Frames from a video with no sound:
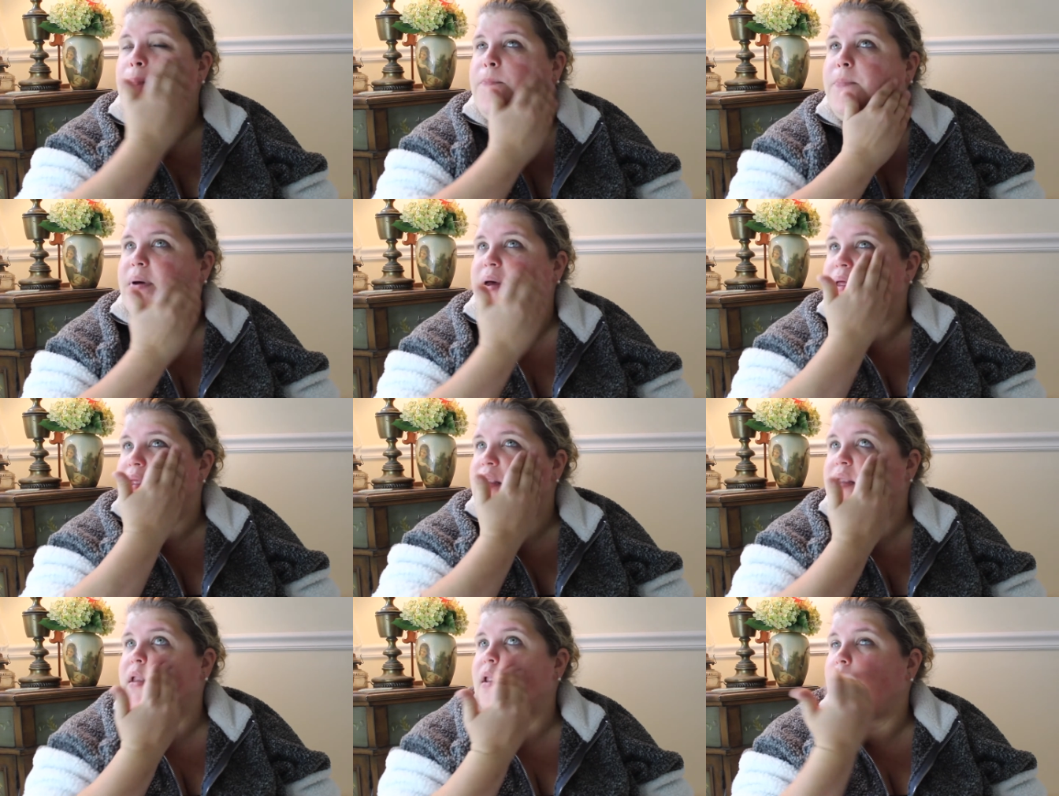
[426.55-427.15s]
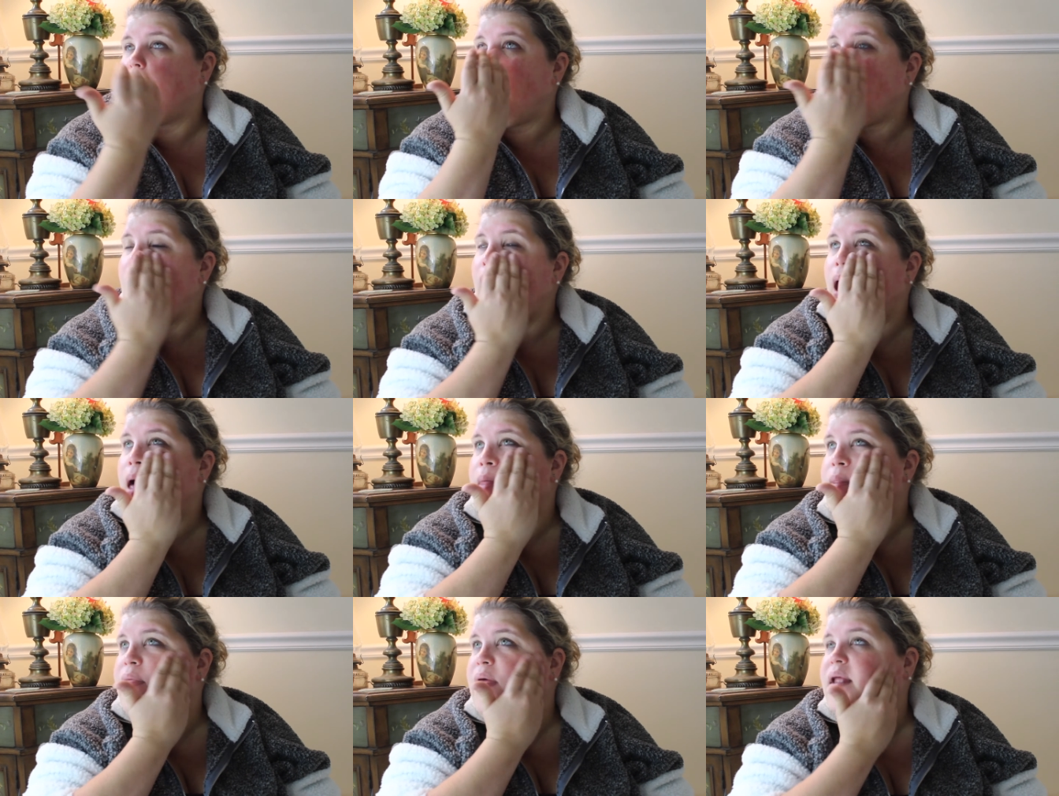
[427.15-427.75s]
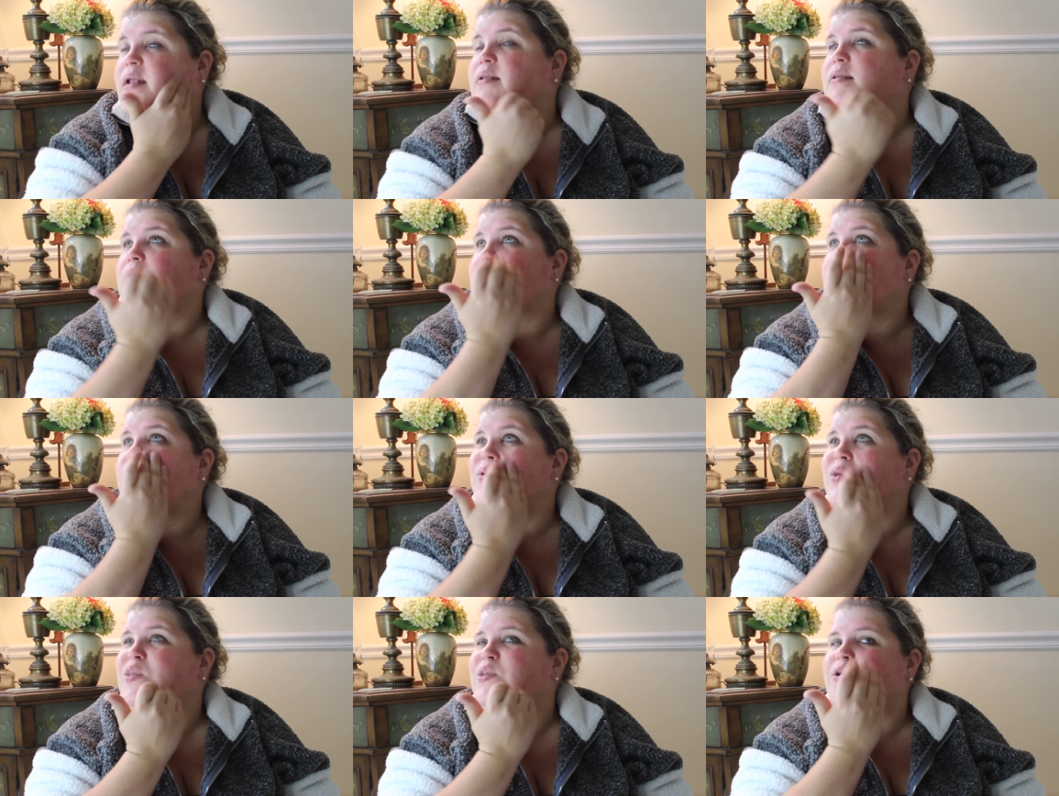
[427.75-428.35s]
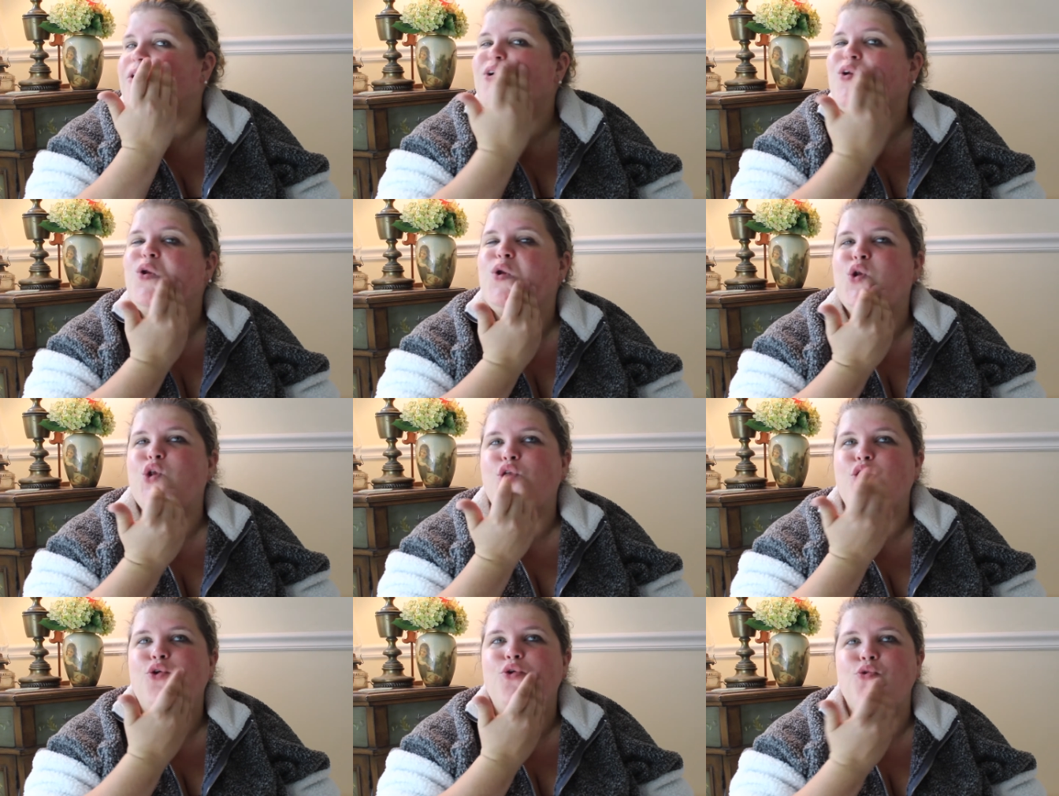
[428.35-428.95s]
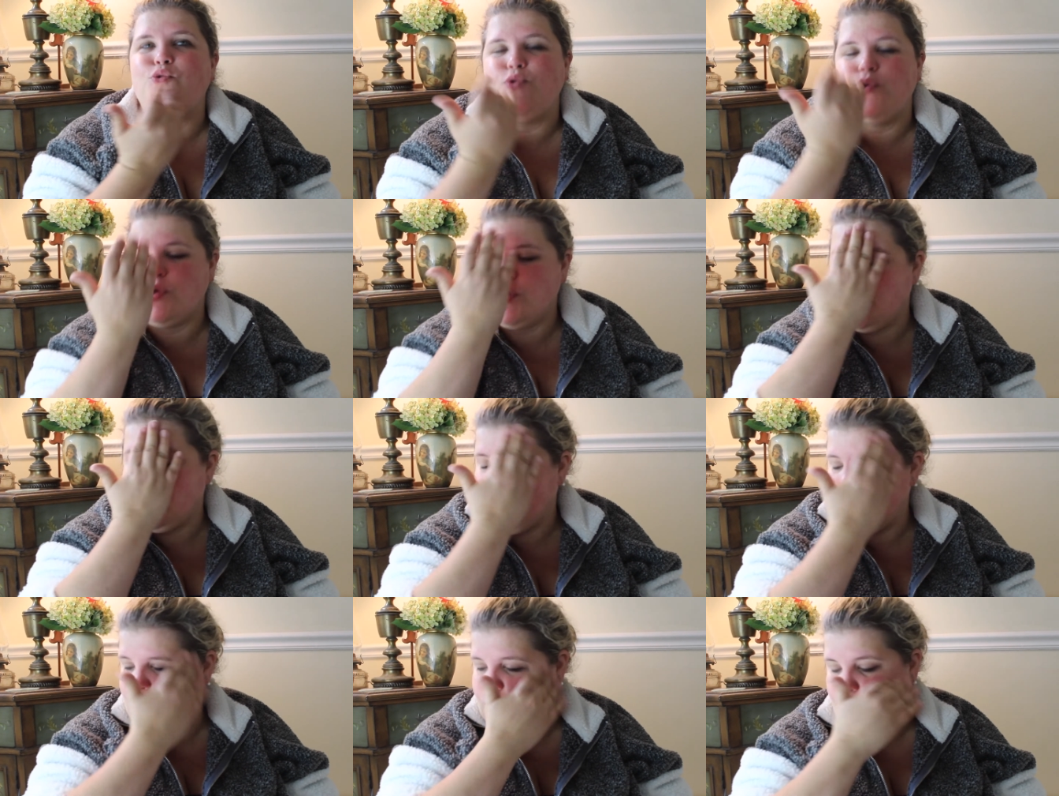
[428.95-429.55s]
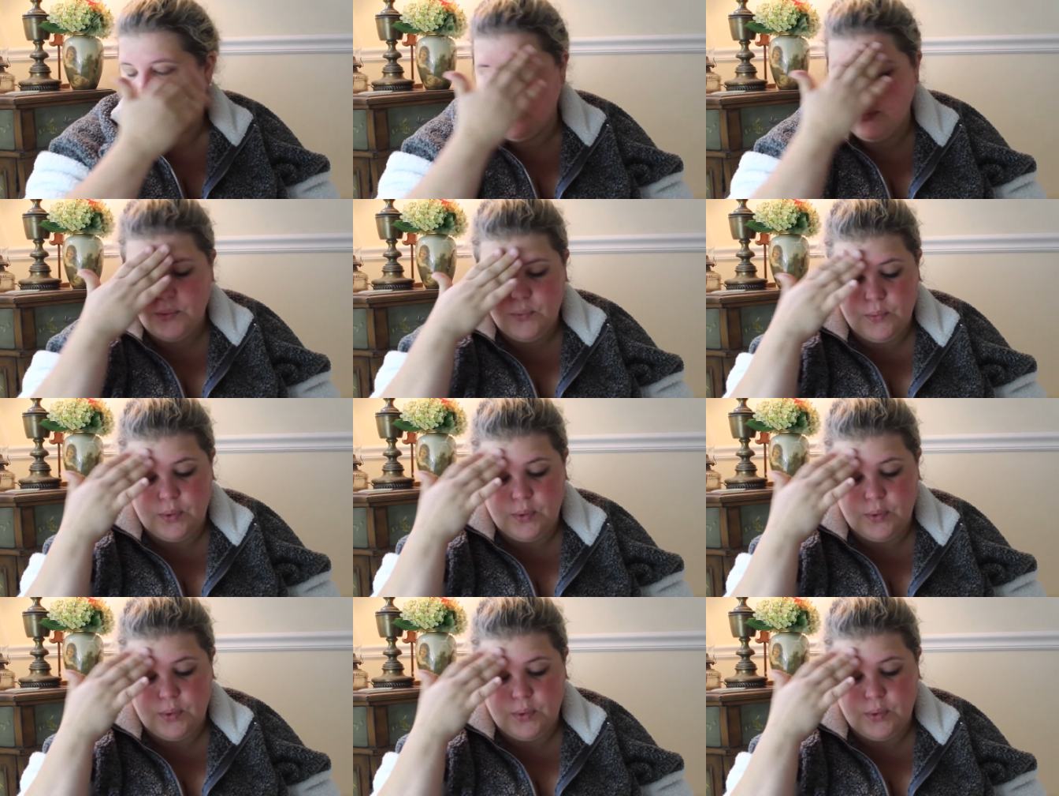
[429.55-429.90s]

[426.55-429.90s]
but that's going to be starting soon too.